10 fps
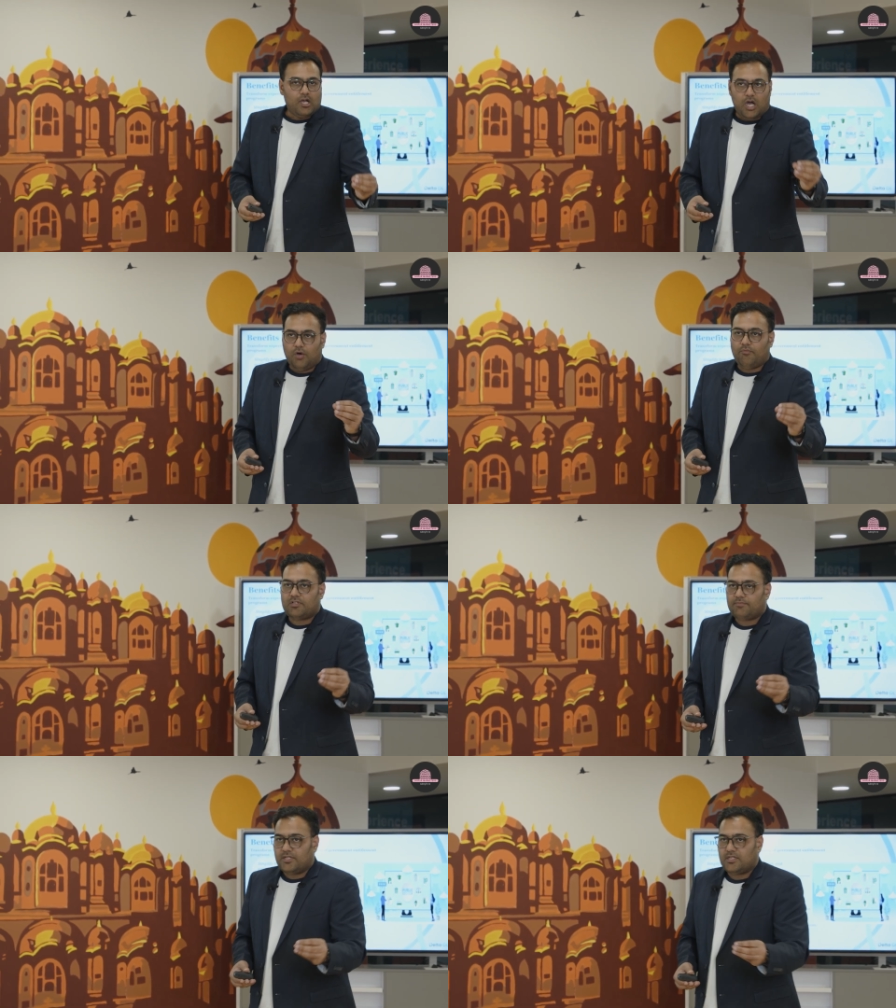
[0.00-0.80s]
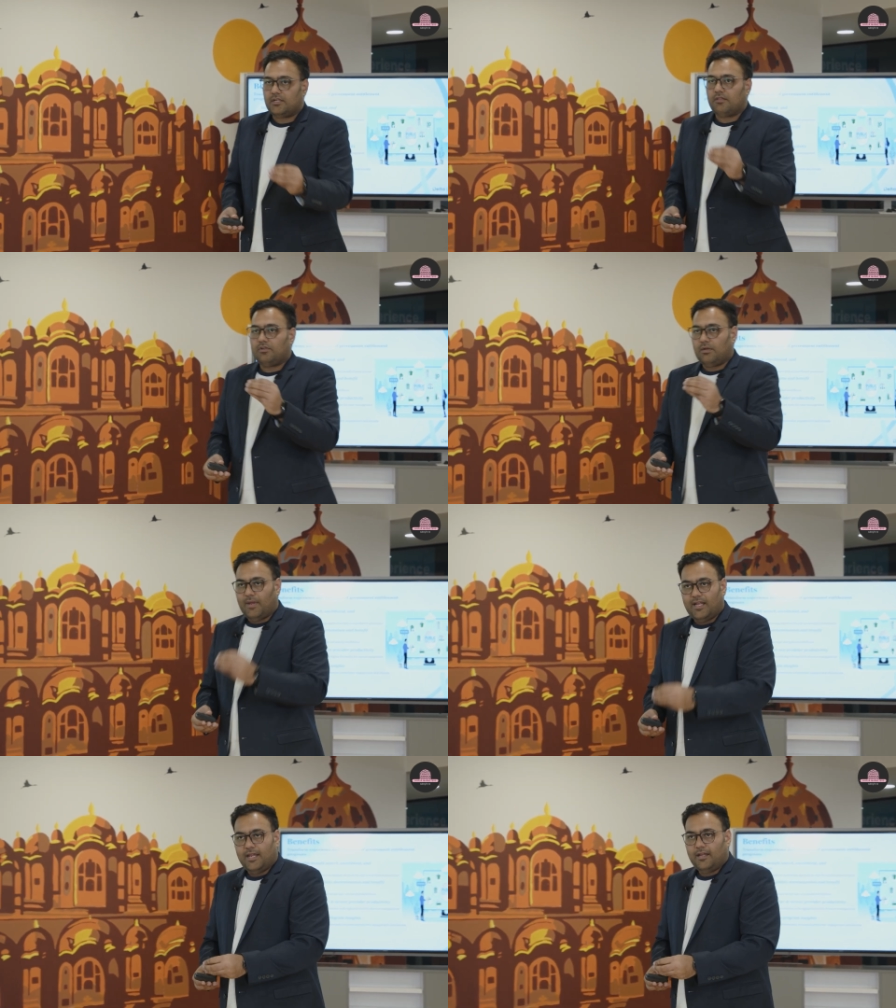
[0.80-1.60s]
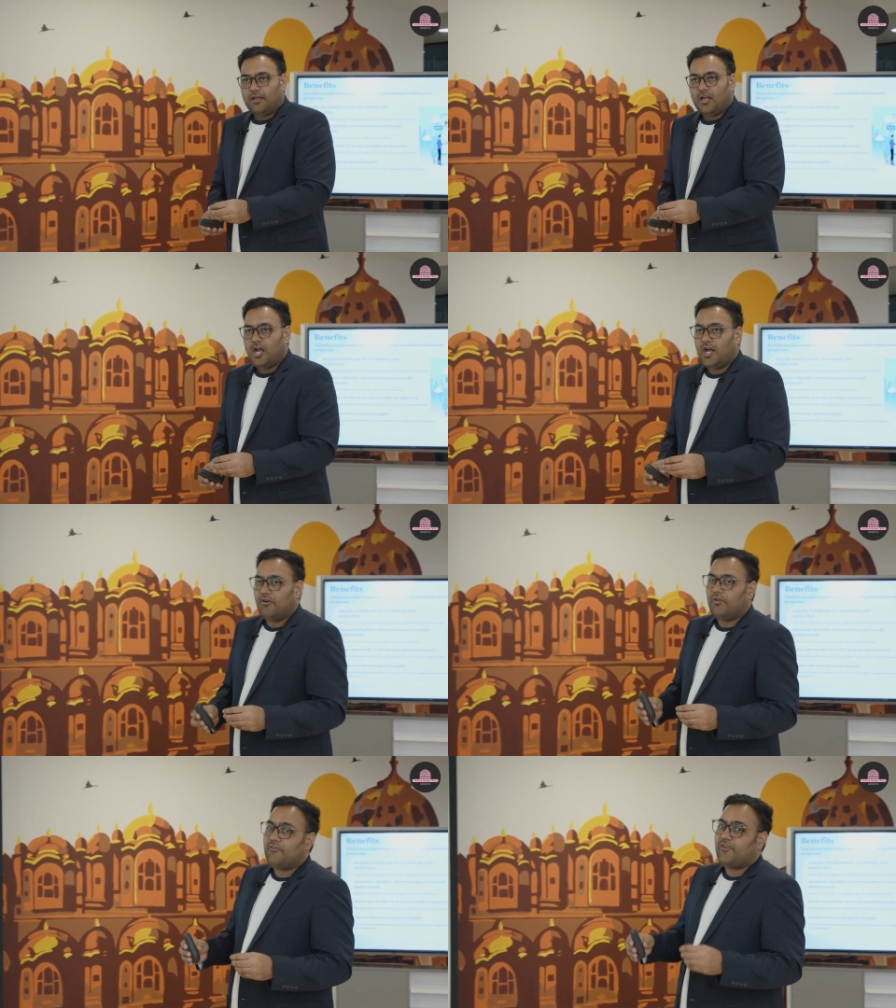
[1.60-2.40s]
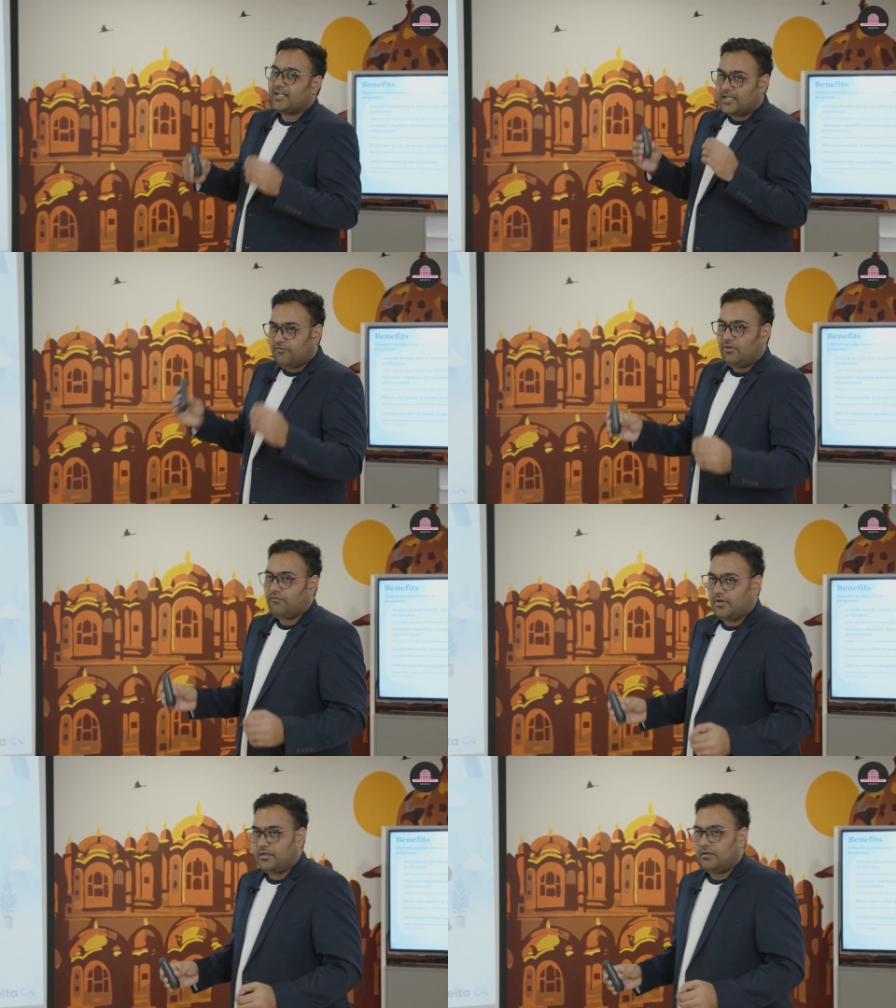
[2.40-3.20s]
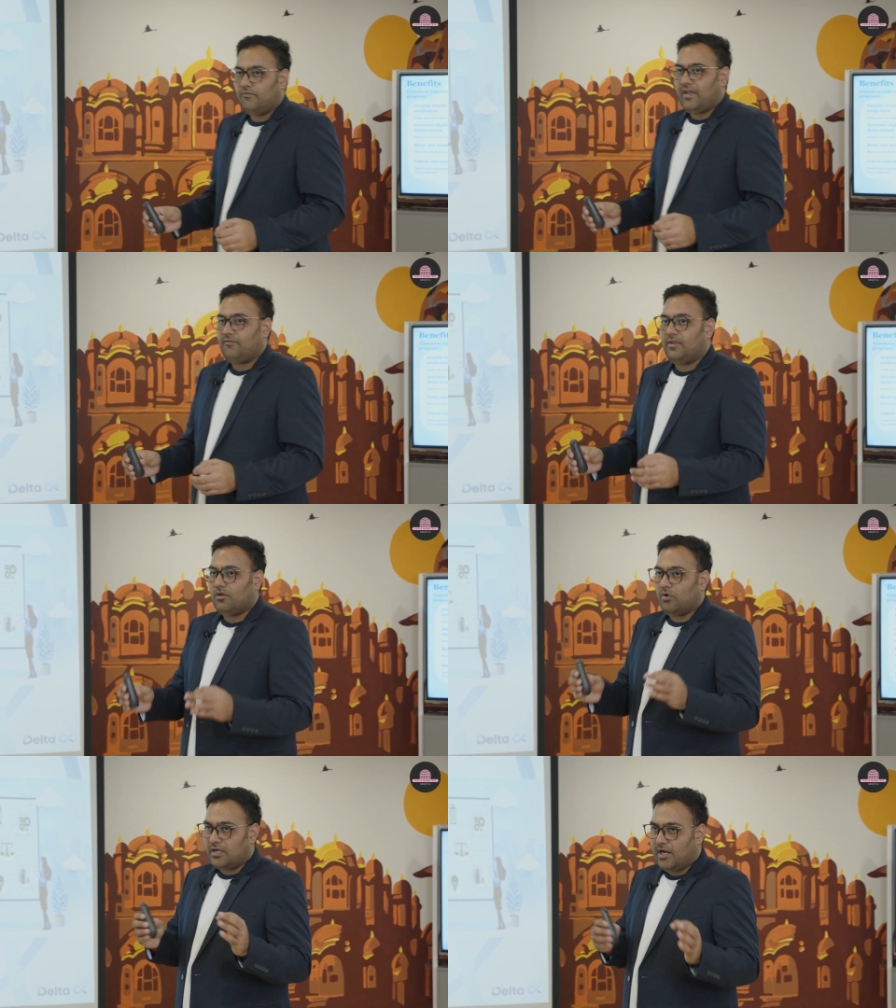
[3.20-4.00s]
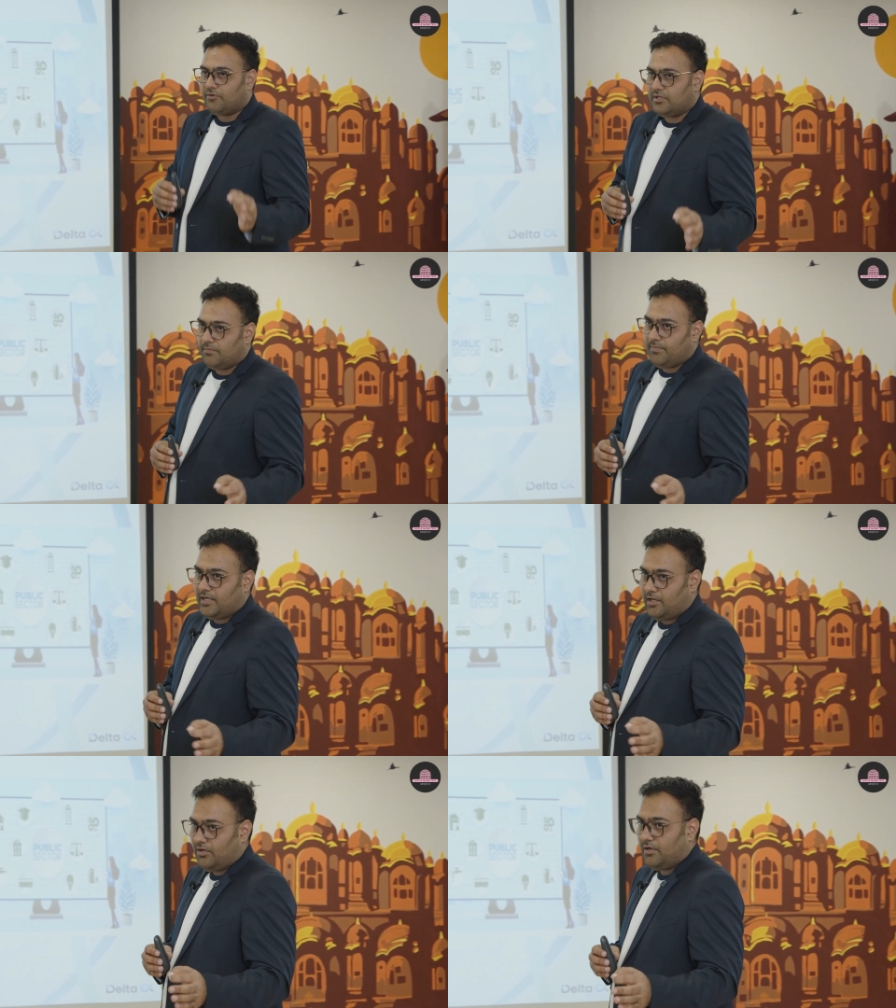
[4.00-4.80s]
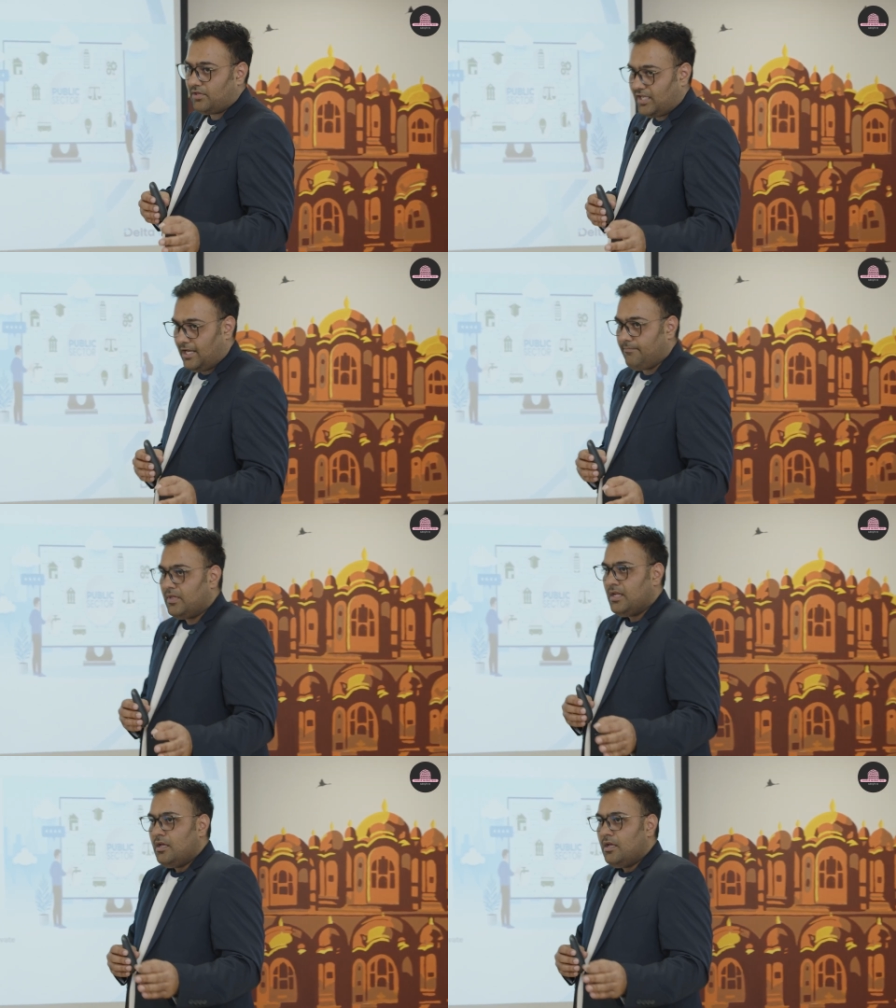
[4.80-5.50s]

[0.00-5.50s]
how much budget is remaining, how effective we were when we rolled out this particular scheme,